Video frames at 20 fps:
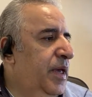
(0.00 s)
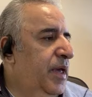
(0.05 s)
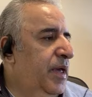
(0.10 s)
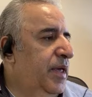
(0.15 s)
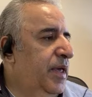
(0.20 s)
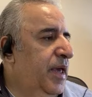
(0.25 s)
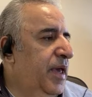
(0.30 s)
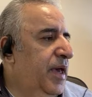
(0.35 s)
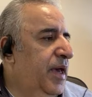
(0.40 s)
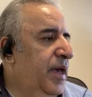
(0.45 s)

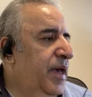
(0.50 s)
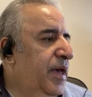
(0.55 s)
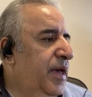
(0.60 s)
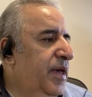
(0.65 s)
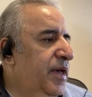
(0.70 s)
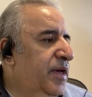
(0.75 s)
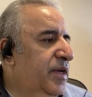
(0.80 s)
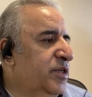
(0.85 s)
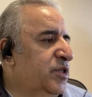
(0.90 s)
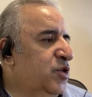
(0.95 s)
yeah.
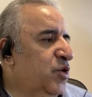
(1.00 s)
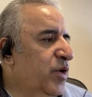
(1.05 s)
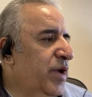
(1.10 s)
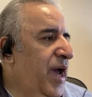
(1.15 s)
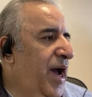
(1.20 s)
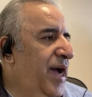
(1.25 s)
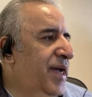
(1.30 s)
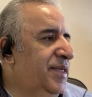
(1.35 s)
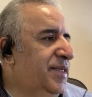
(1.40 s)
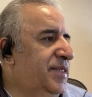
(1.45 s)
So,
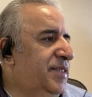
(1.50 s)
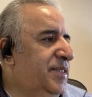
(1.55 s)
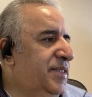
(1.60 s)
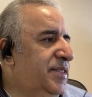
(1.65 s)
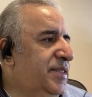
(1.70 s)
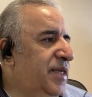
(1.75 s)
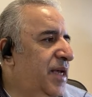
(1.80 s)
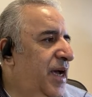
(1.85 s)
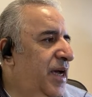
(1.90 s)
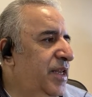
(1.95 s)

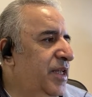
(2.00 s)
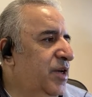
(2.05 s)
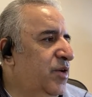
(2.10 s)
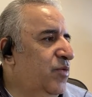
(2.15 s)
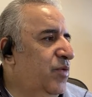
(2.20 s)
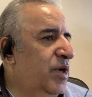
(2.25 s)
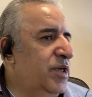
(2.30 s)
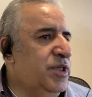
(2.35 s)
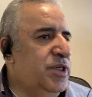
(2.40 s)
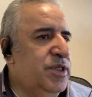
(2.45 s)
guys, any
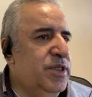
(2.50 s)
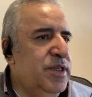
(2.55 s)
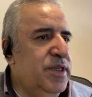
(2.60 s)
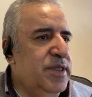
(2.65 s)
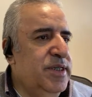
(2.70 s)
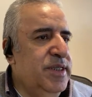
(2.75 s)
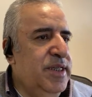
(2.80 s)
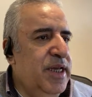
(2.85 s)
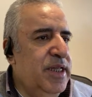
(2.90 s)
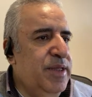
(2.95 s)

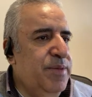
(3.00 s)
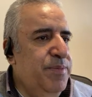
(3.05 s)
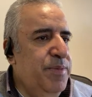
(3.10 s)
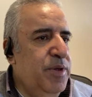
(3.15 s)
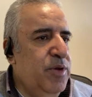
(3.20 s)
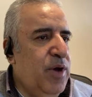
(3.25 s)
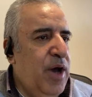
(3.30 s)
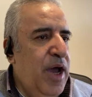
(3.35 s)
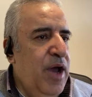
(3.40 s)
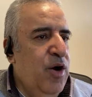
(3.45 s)
questions? Let
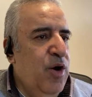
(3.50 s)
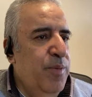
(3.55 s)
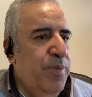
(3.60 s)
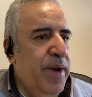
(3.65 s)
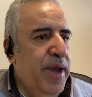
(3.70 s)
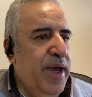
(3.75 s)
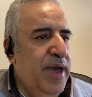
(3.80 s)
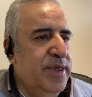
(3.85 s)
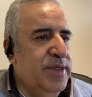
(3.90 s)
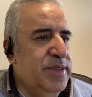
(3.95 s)
me know. I hope
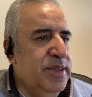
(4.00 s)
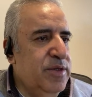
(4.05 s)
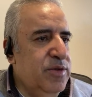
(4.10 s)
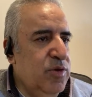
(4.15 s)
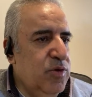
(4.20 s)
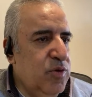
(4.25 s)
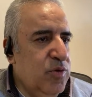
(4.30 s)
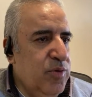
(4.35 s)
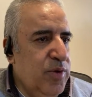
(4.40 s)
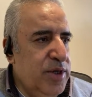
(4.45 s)
I answered
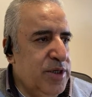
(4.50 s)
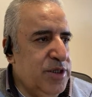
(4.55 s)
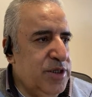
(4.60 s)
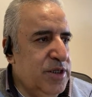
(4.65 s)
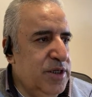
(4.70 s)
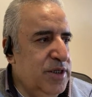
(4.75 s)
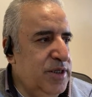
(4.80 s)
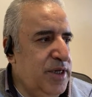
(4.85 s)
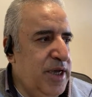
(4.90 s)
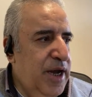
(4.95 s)
your
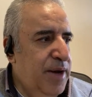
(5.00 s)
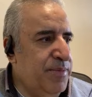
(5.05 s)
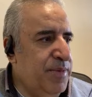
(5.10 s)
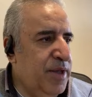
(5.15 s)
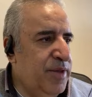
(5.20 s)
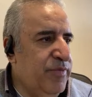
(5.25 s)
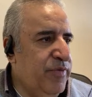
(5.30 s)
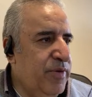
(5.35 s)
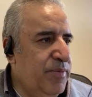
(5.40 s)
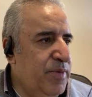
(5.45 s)
questions. Yeah, I'm
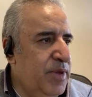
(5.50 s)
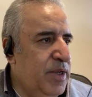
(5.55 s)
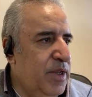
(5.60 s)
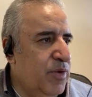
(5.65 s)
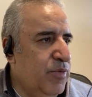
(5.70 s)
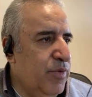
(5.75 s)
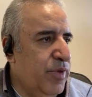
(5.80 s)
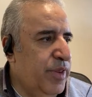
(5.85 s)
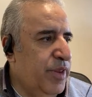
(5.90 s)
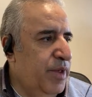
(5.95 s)
not
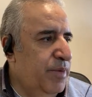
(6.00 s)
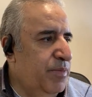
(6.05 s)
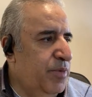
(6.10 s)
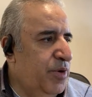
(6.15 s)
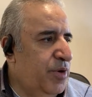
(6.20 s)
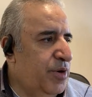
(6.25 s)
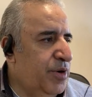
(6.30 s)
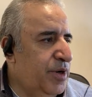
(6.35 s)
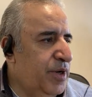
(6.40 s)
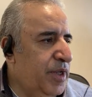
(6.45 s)
familiar with the
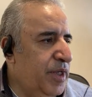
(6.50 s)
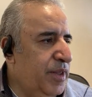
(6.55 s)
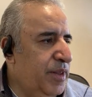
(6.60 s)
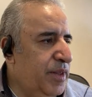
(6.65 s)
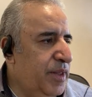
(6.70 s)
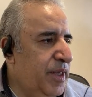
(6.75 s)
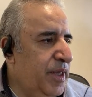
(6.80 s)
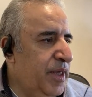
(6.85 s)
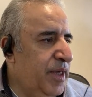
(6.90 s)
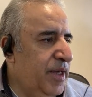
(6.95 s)
MERN
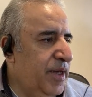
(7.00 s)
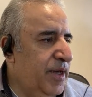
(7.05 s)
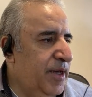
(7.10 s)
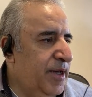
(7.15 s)
and the,